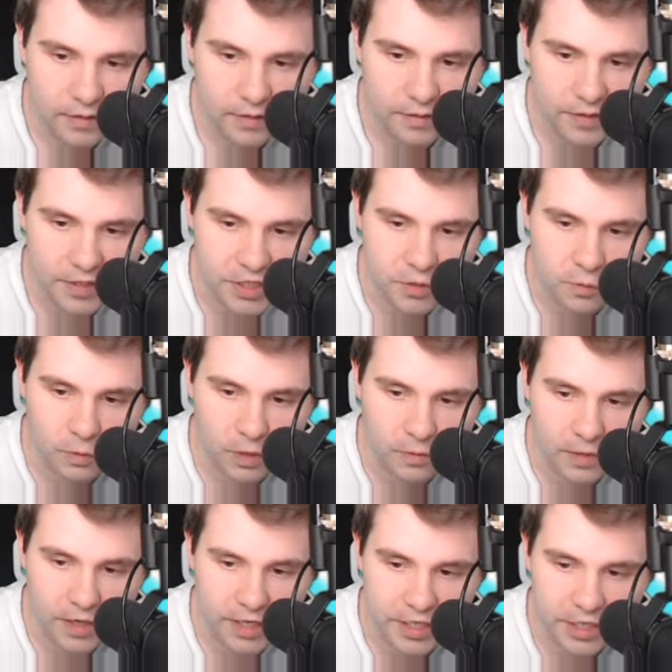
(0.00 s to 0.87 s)
this
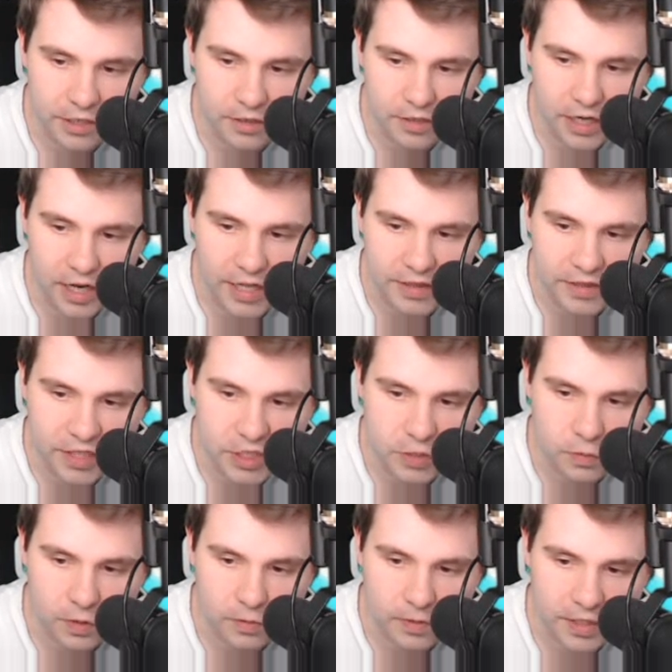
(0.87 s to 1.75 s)
one right here and
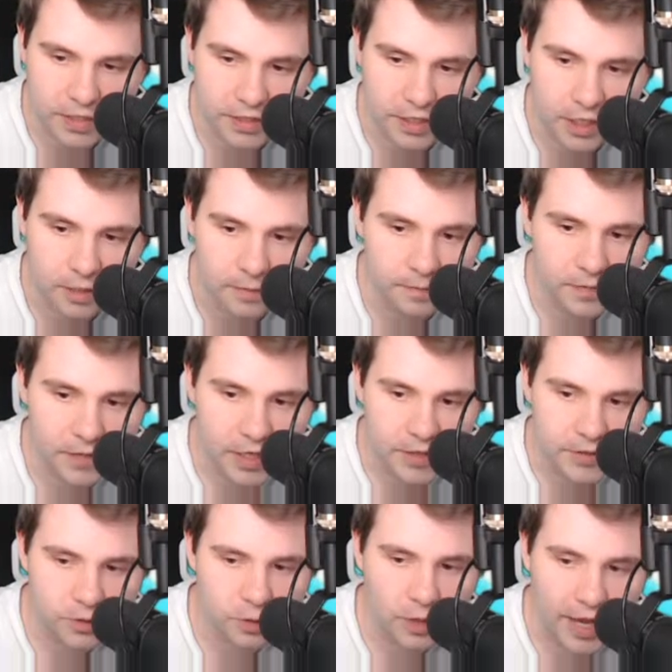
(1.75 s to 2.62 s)
this one right there.
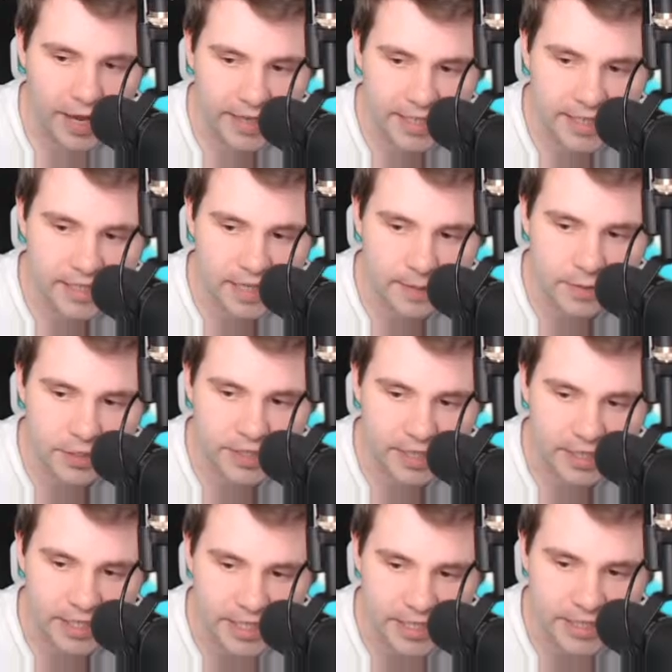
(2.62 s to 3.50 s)
So any damage
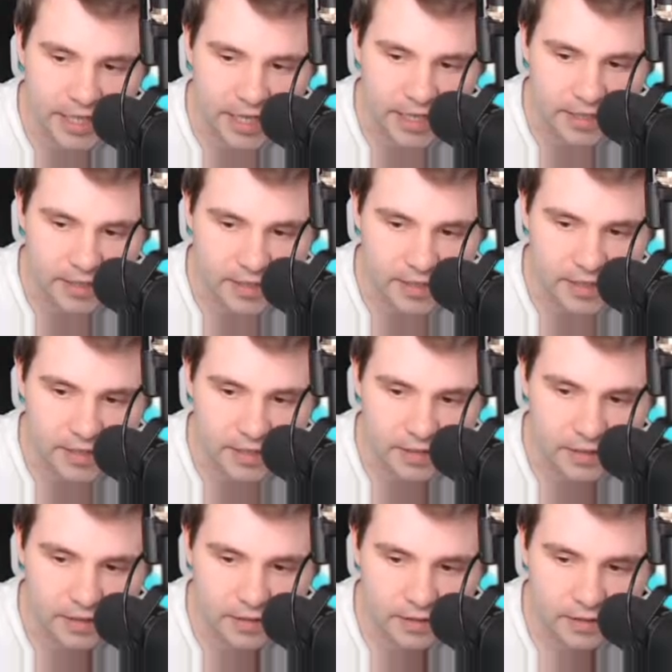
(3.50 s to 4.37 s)
that he takes,
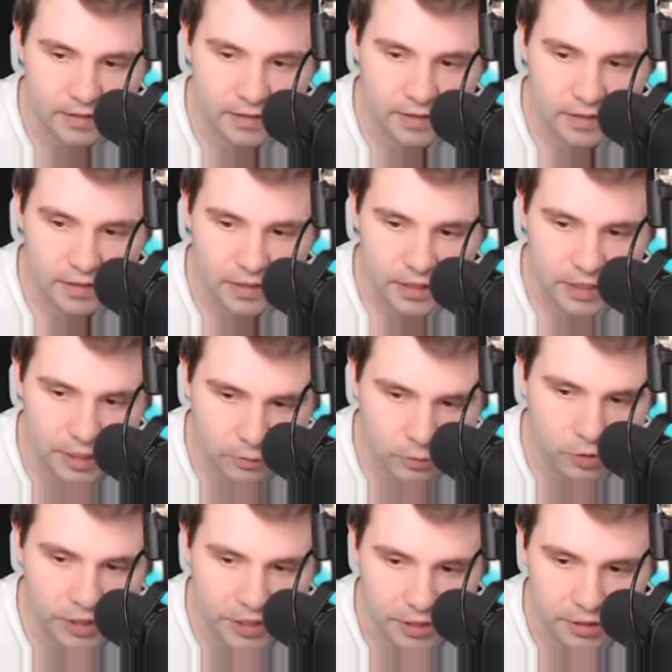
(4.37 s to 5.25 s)
he
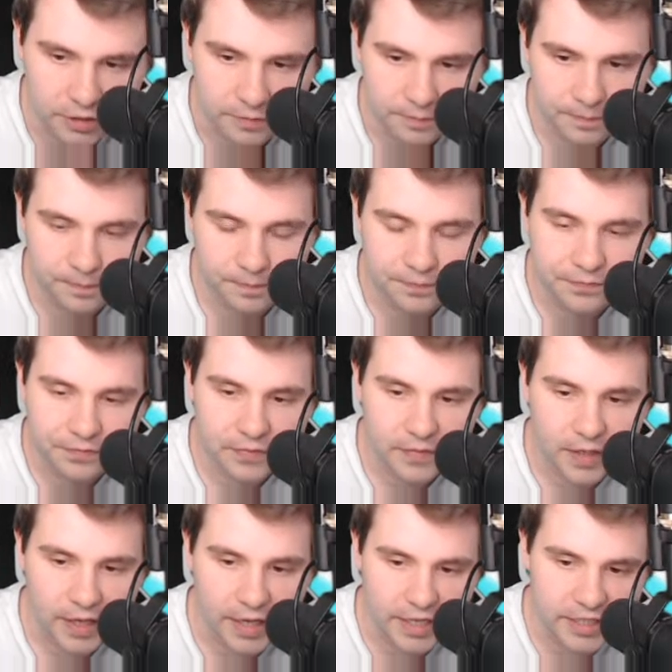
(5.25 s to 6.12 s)
will heal.
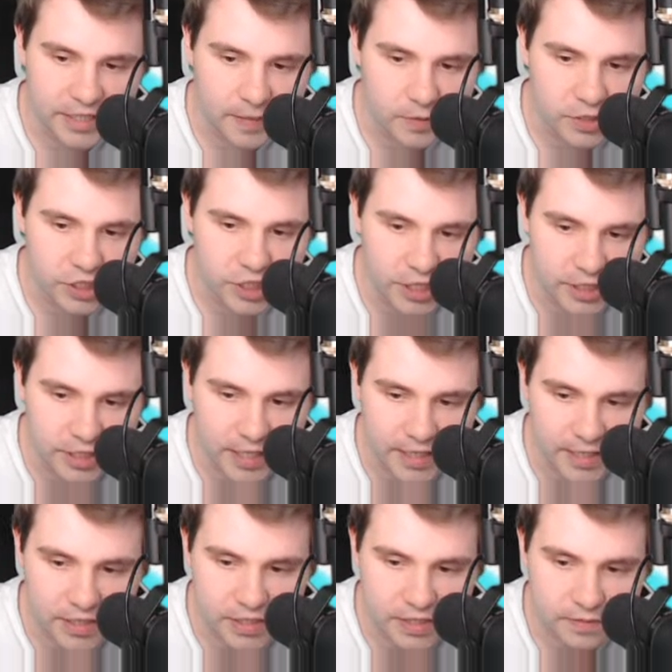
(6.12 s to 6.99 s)
Any damage she
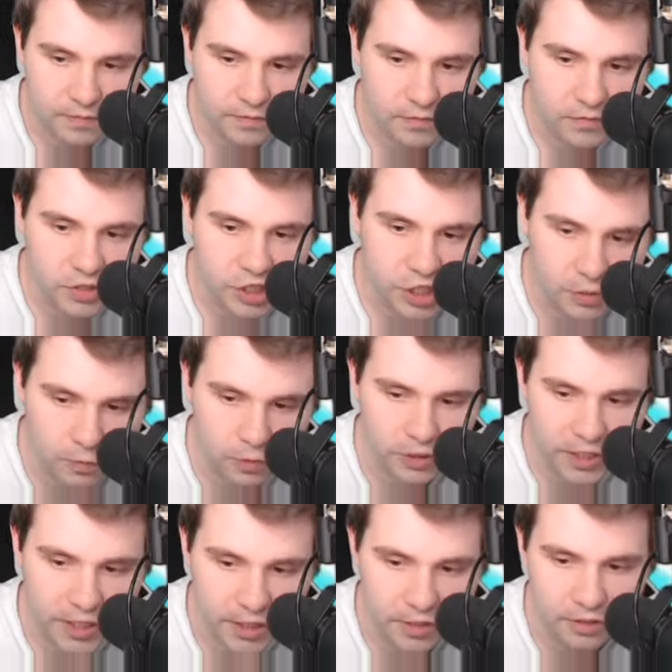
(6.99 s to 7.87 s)
takes, she
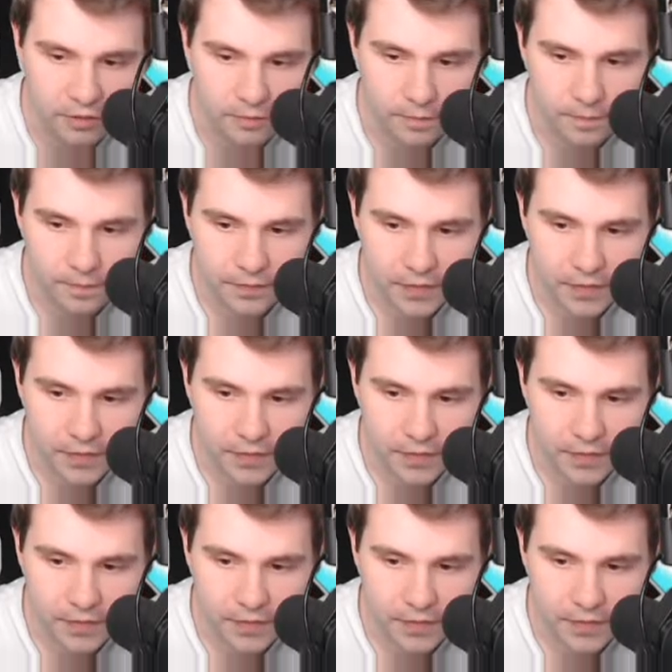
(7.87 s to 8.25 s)
will heal.